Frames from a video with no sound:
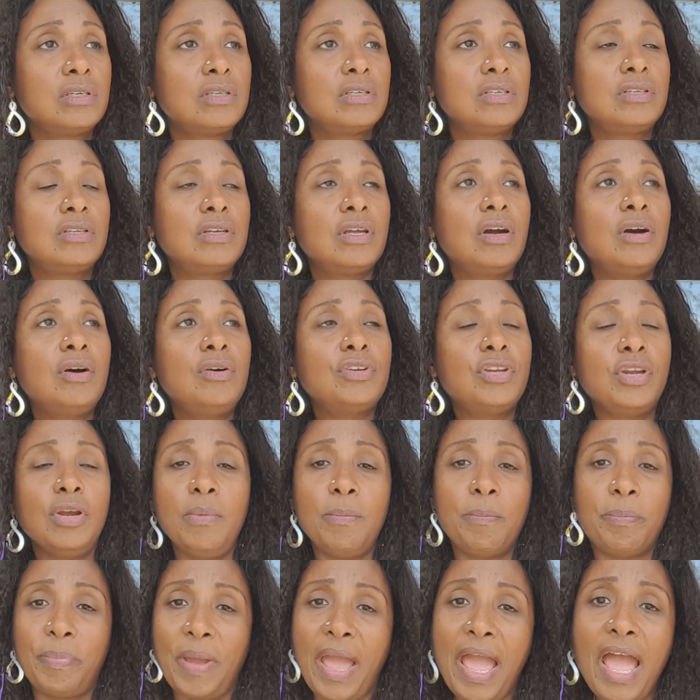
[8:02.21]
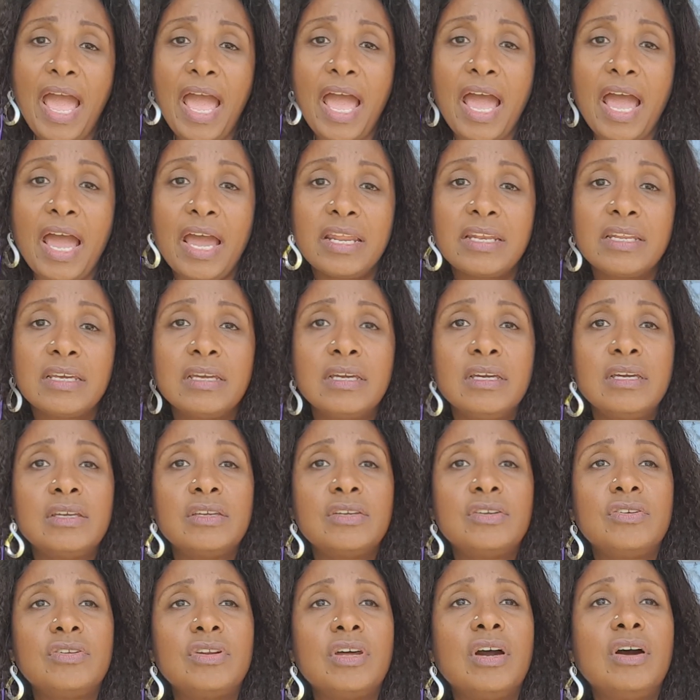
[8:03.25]
You know, you're bad.
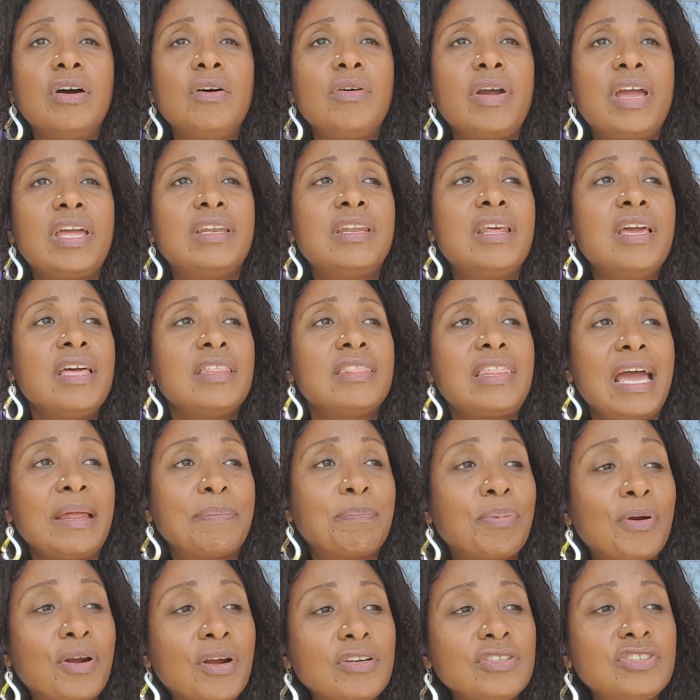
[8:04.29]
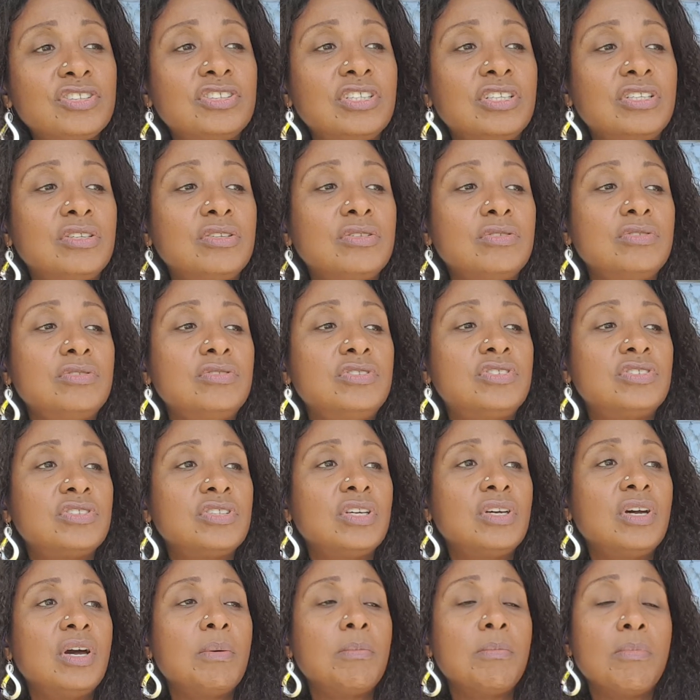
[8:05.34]
You know, and that person who's
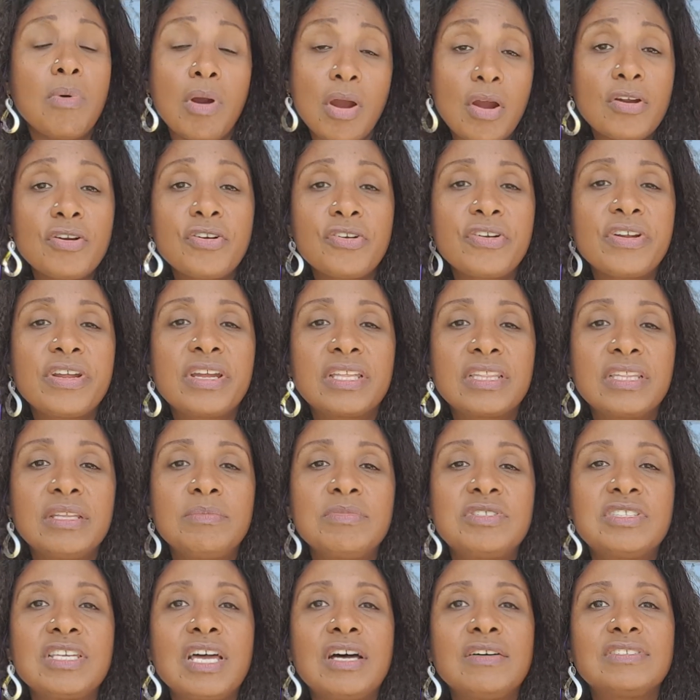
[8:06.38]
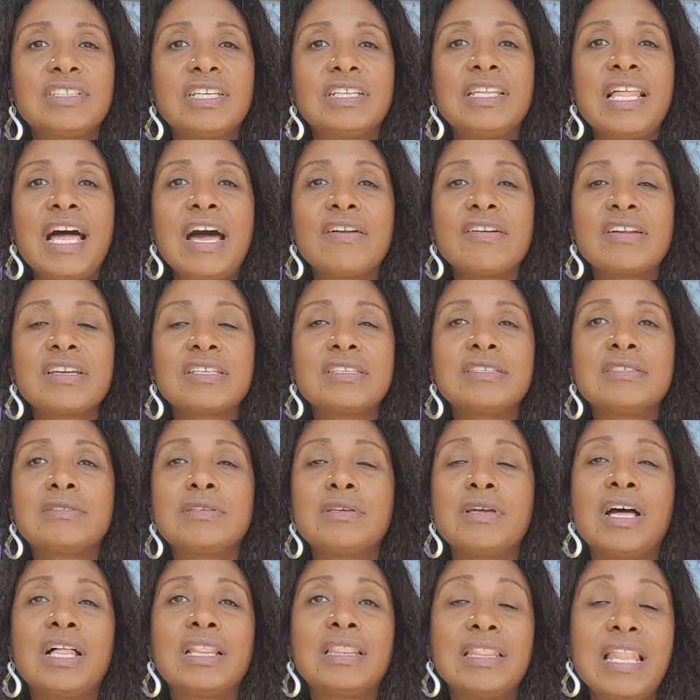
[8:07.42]
martyring themselves,
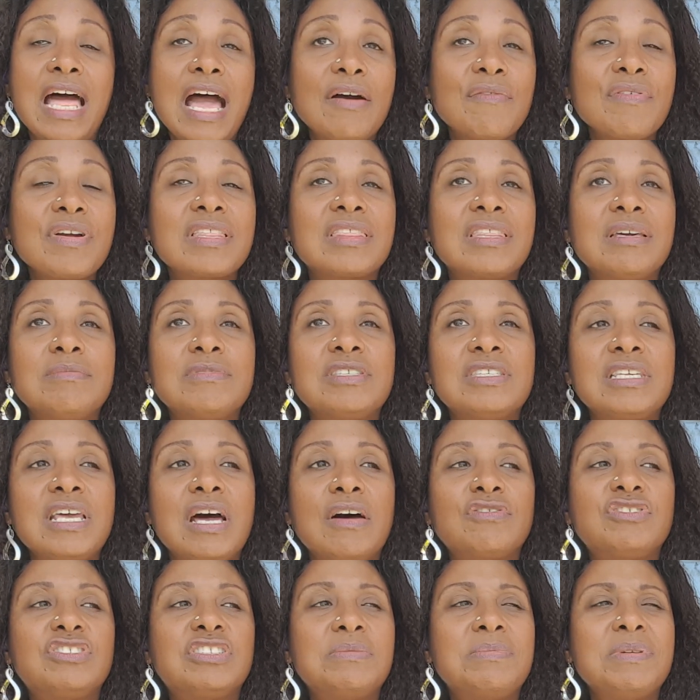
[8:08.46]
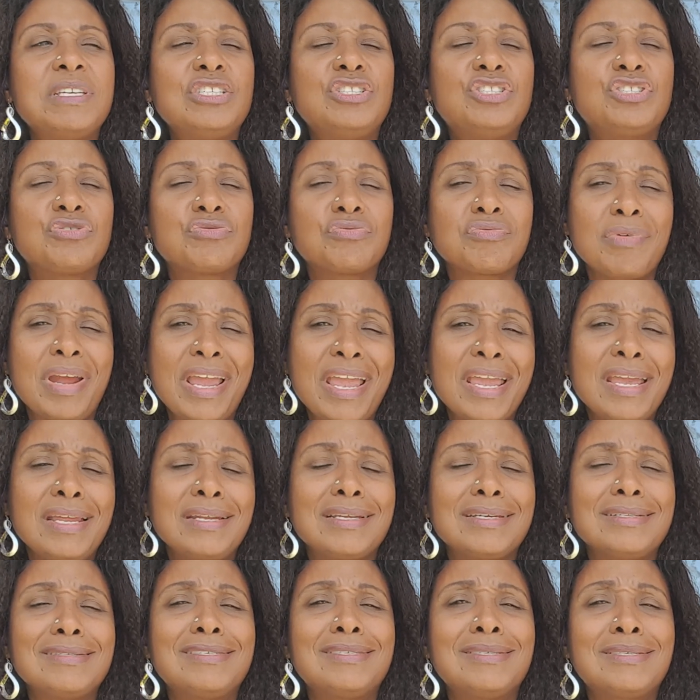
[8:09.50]
allowing themselves to be drained
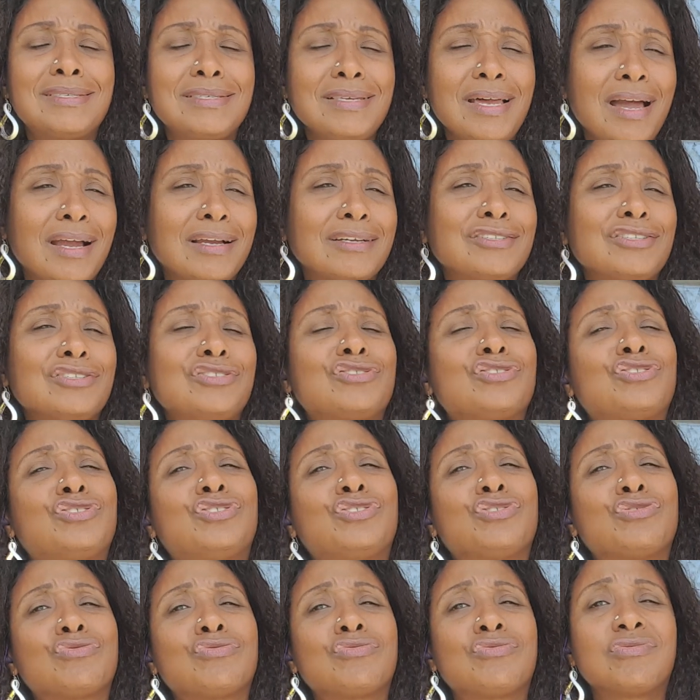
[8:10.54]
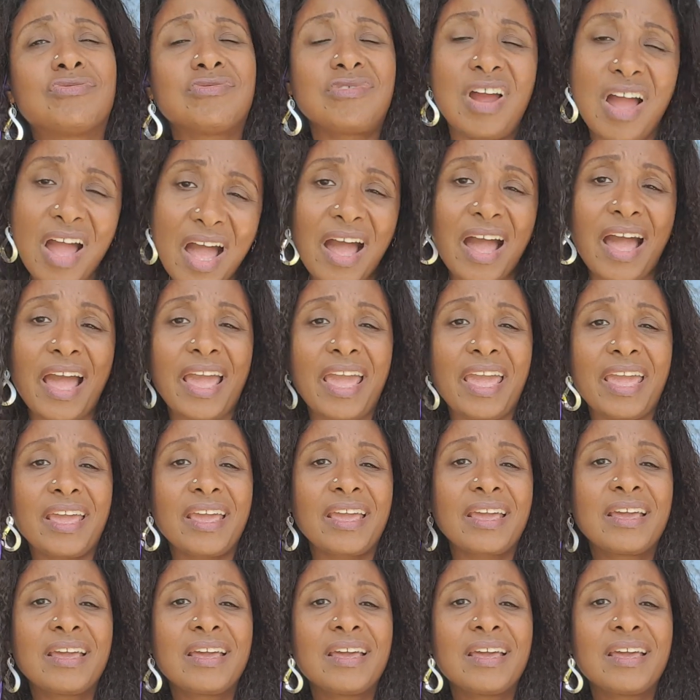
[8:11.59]
and sucked dry.